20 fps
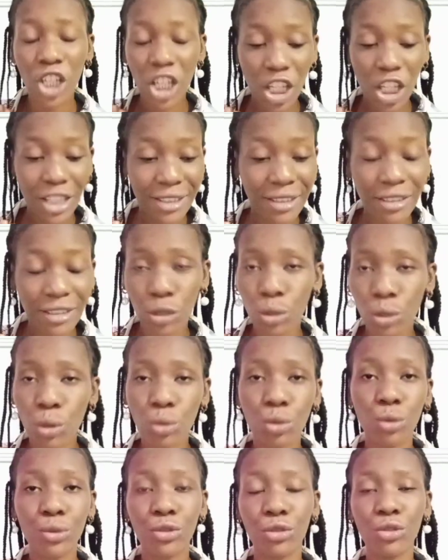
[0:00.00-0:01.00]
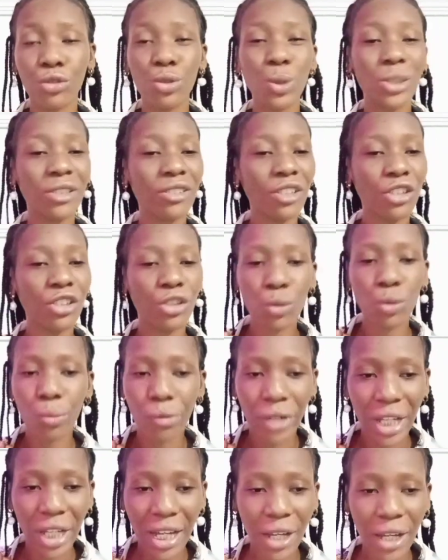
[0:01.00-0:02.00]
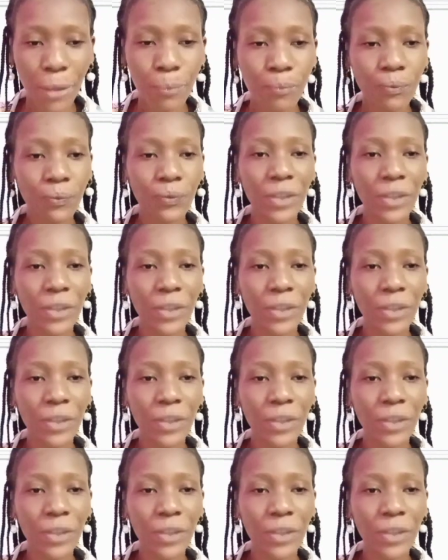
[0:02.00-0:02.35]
it is a no-no to you, it is a deal breaker.